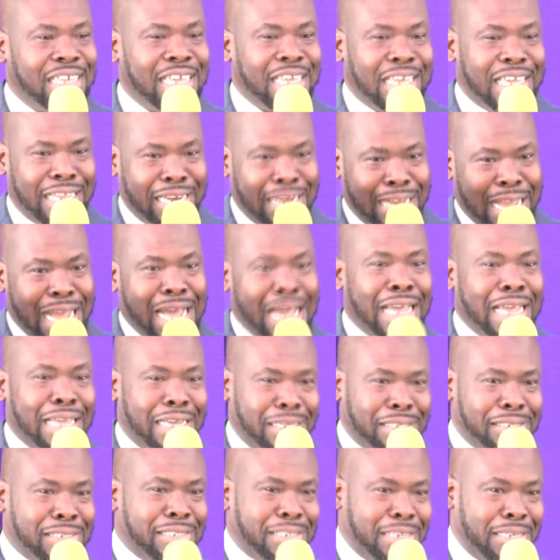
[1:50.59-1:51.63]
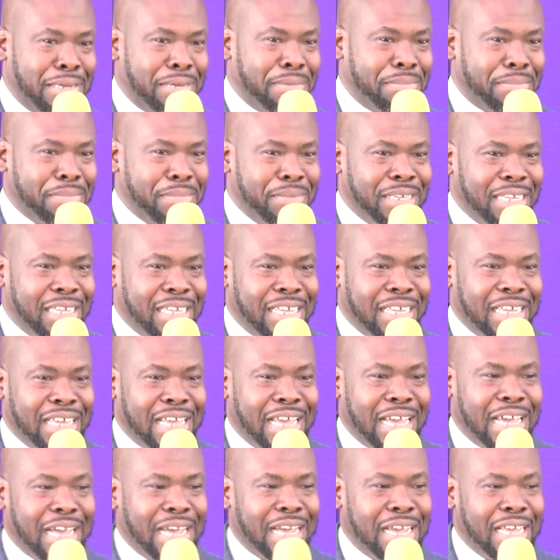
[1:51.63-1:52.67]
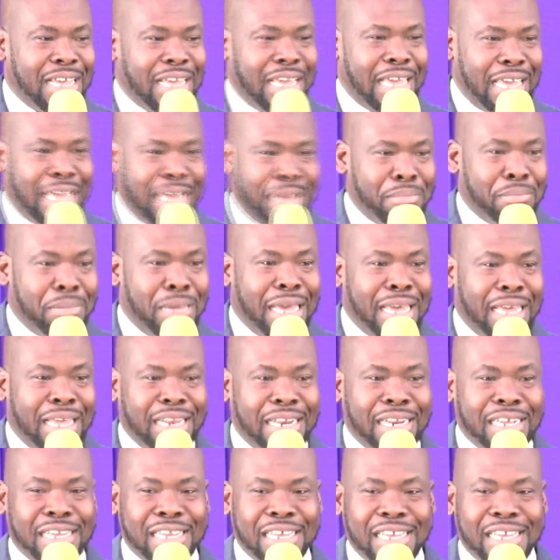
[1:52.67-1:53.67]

in high esteem. Amen.